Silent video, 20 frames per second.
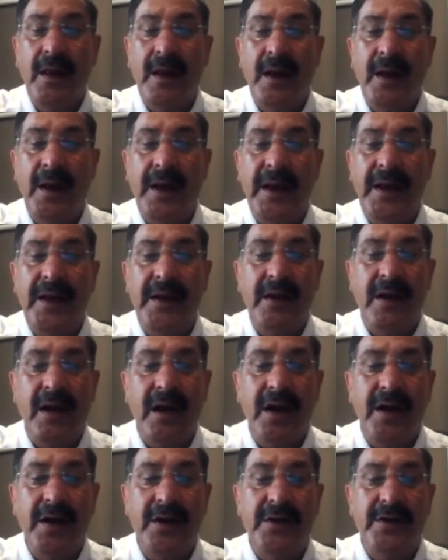Again,
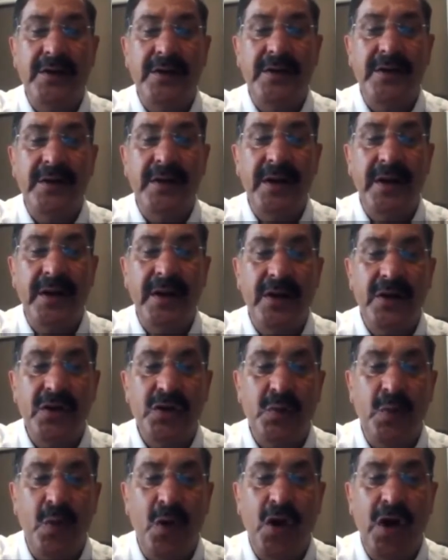current
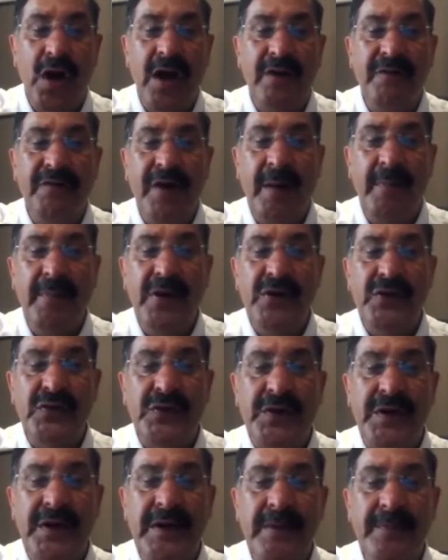smoker, family
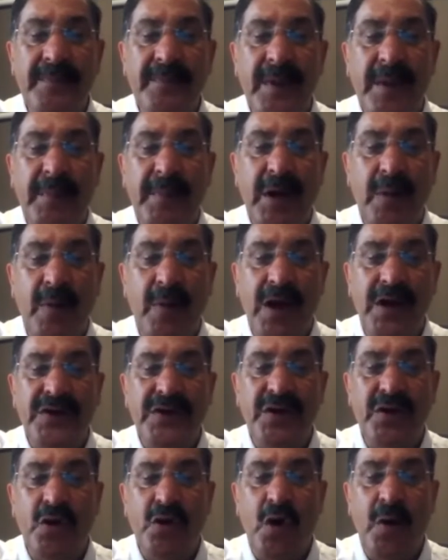history, metabolic
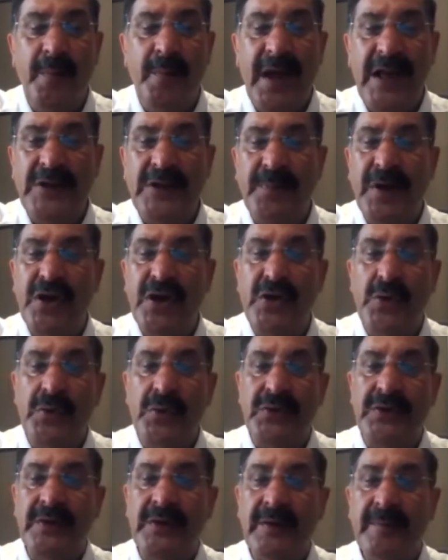syndrome, aspirin
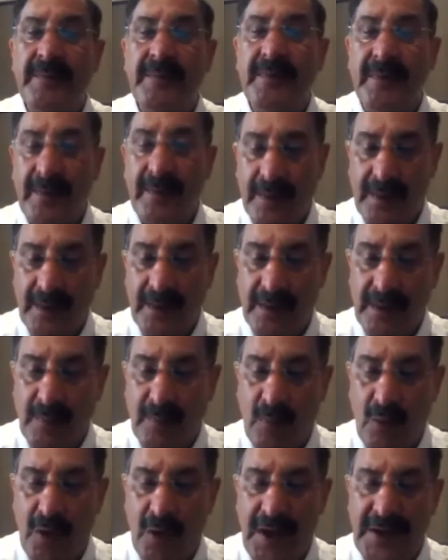use,
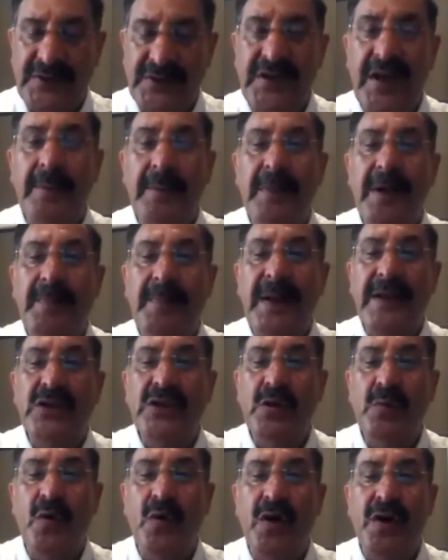more or less same in
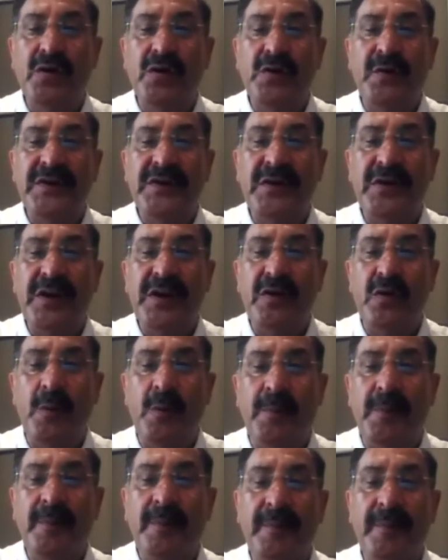placebo and rosuvastatin group.